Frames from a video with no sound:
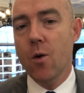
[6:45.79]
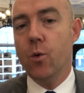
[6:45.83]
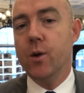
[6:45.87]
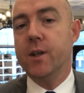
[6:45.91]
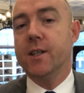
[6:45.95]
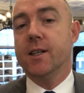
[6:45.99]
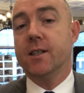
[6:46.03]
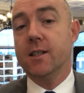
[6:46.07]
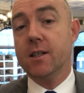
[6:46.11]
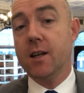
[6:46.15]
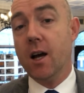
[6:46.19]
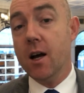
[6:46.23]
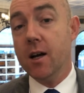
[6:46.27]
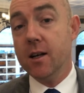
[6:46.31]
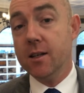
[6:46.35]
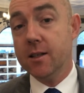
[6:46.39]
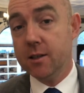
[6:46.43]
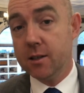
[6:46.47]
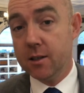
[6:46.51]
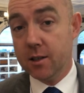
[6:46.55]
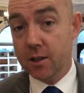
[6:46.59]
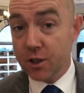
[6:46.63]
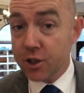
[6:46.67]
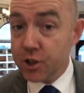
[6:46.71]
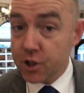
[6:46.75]
we
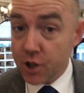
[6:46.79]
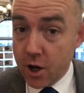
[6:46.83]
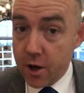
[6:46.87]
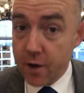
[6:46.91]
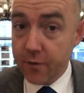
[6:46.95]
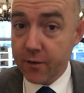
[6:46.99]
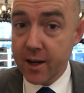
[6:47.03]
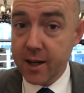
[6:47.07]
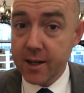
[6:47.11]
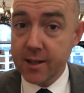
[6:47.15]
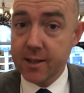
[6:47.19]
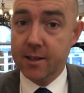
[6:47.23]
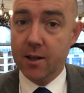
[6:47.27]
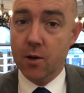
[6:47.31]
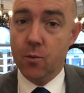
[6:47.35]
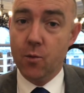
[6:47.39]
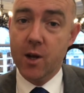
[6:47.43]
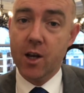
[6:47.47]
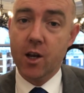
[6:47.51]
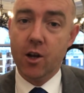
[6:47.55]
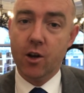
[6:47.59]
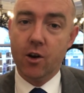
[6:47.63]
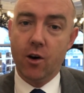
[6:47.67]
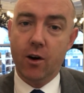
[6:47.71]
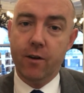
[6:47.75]
discuss the service that
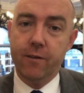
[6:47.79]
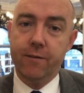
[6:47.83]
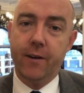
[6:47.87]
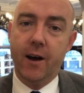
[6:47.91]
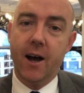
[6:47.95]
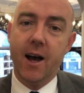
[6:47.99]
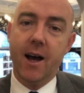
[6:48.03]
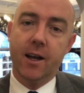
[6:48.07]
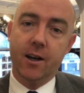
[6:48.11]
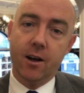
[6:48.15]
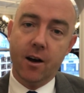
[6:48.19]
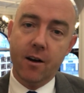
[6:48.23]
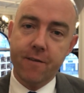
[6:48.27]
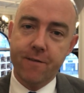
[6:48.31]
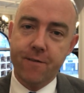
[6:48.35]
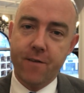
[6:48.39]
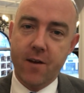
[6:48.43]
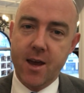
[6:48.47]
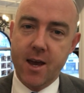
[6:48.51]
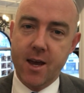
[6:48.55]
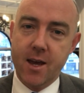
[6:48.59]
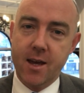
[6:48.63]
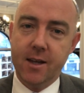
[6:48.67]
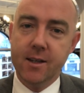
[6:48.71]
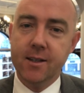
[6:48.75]
we can offer and our
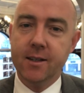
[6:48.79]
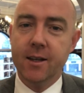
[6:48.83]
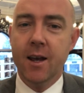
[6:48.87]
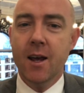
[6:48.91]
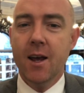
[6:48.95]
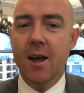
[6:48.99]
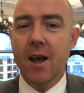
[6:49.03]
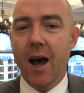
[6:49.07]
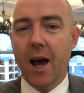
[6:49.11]
fees,